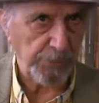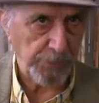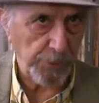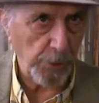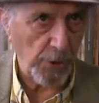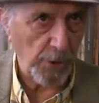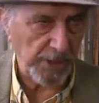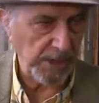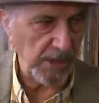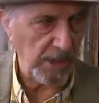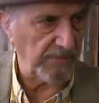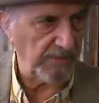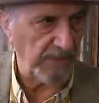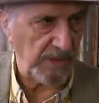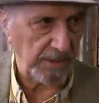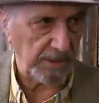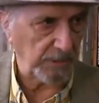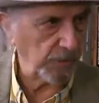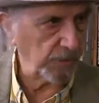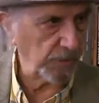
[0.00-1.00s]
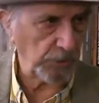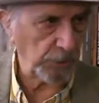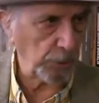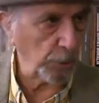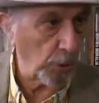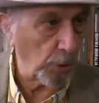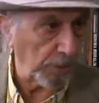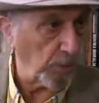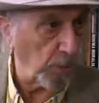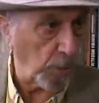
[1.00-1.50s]
drawing of a
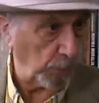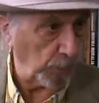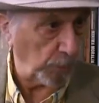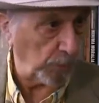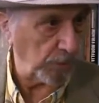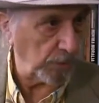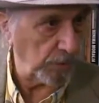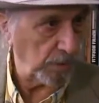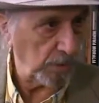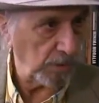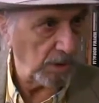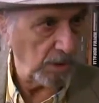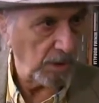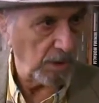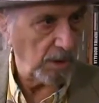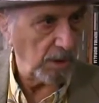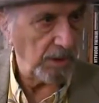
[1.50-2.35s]
toy boat, right?